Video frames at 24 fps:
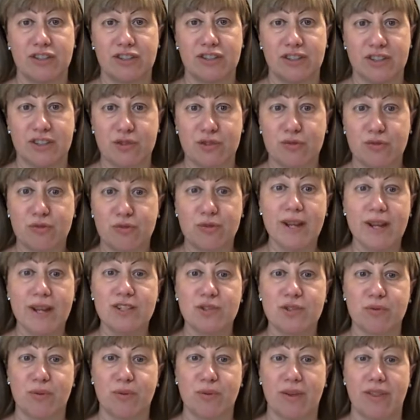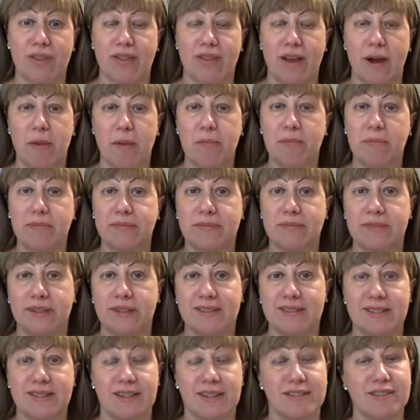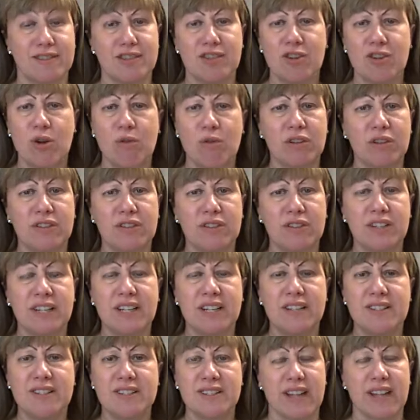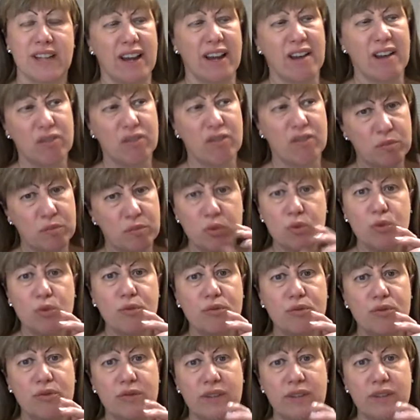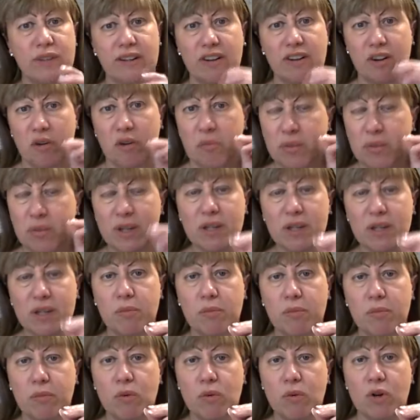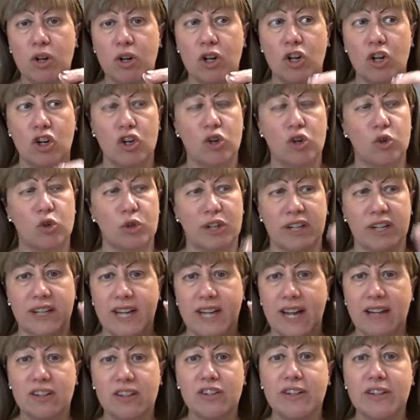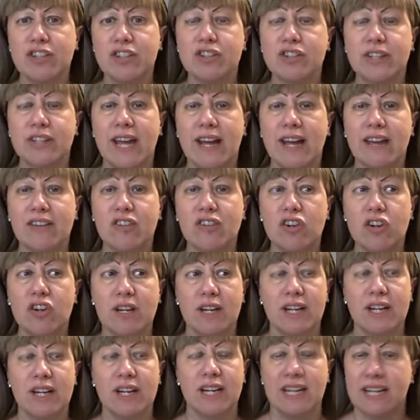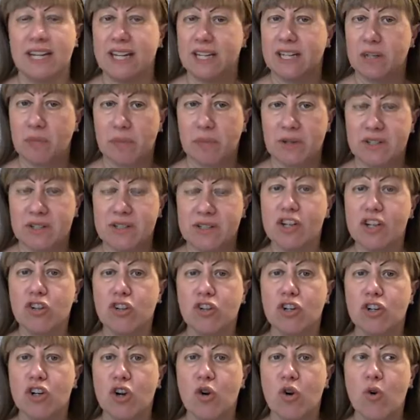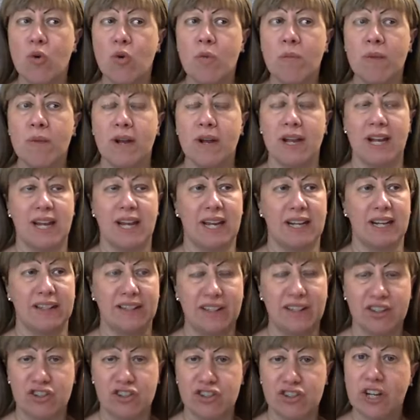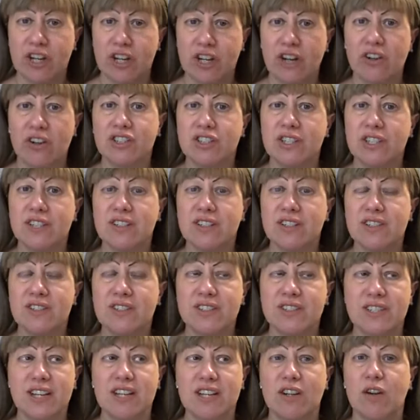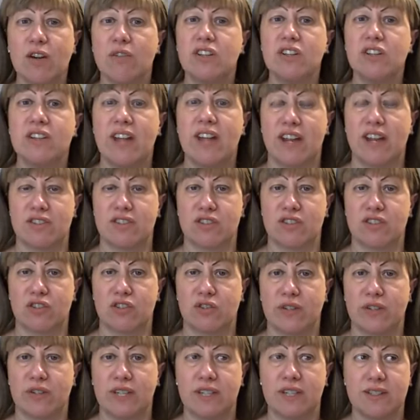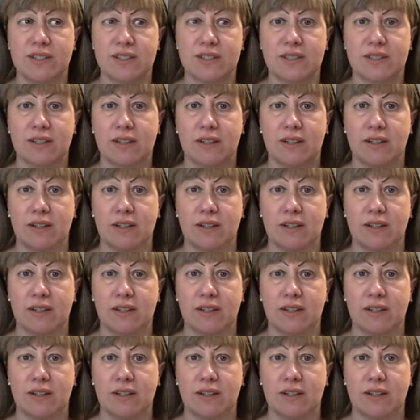She's friends with them and says, You know, Valerianus, I have proof that there are people who are gathering together in a particular home and they are cherishing this thing of the Nazarenes.